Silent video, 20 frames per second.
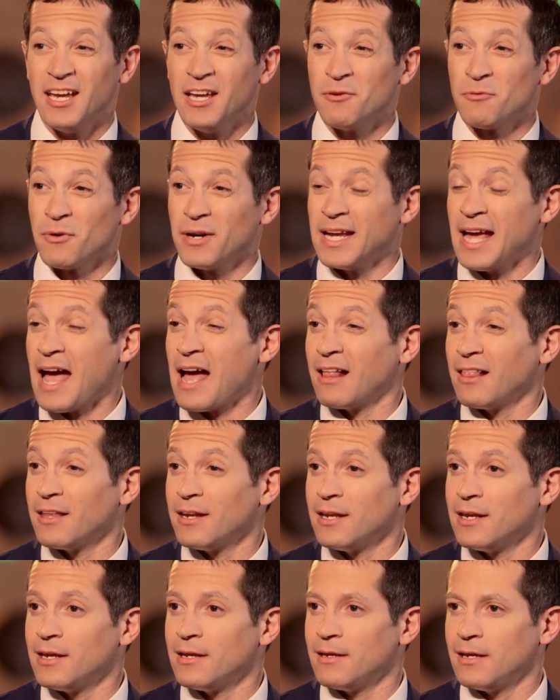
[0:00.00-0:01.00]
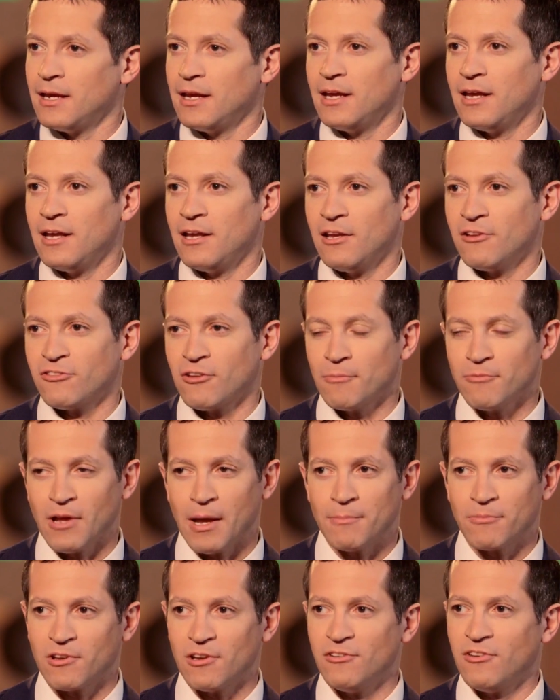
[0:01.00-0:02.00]
In reality, it
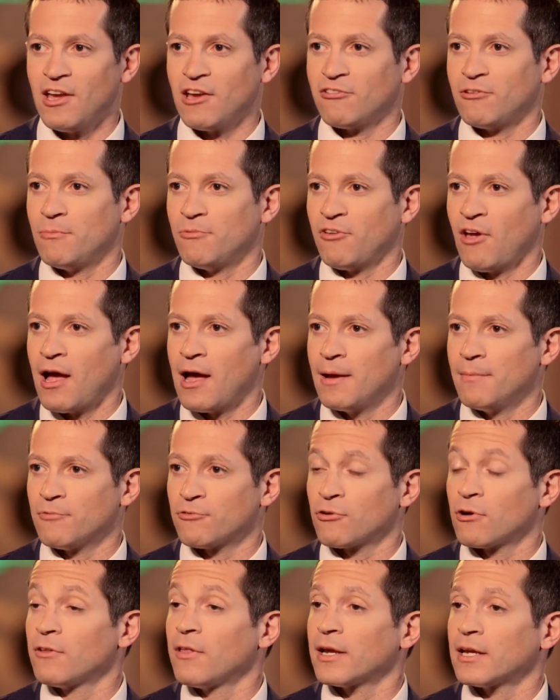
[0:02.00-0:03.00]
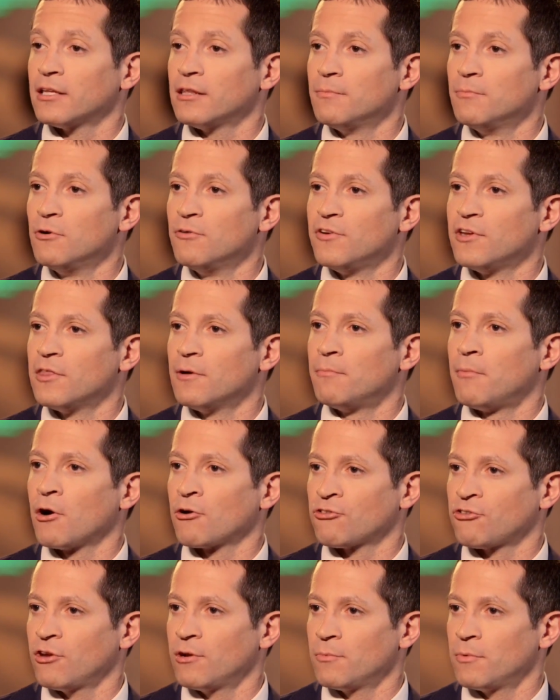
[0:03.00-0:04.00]
sometimes can take some time, sort of like in the movie The
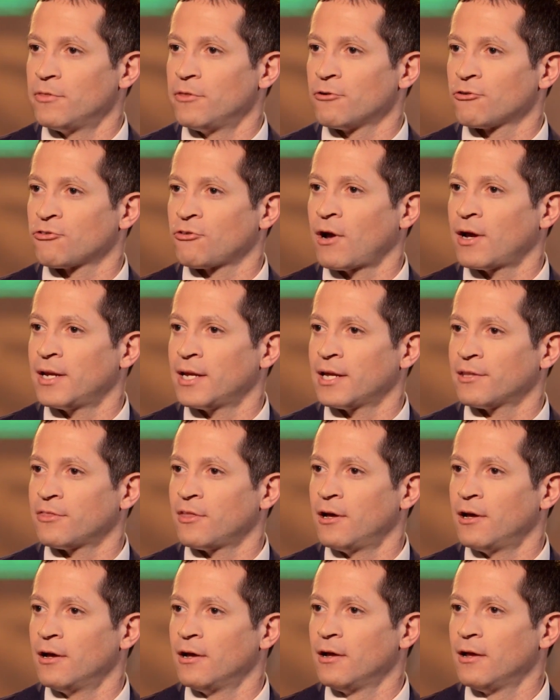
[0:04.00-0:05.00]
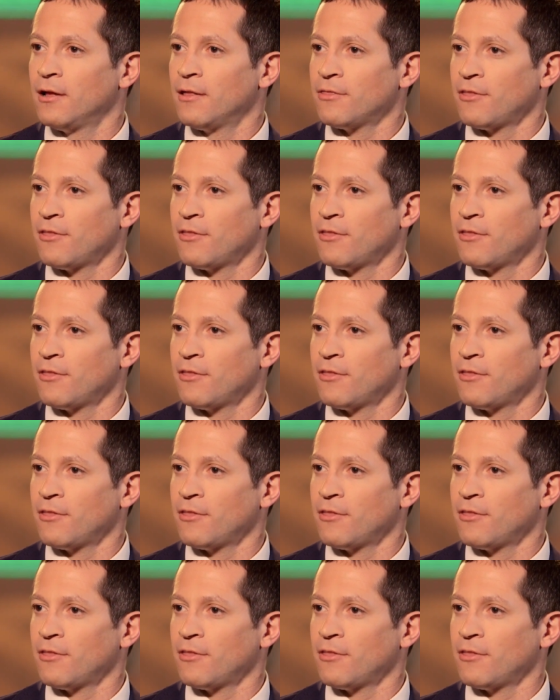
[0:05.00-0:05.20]
Martian, when they're trying to get the,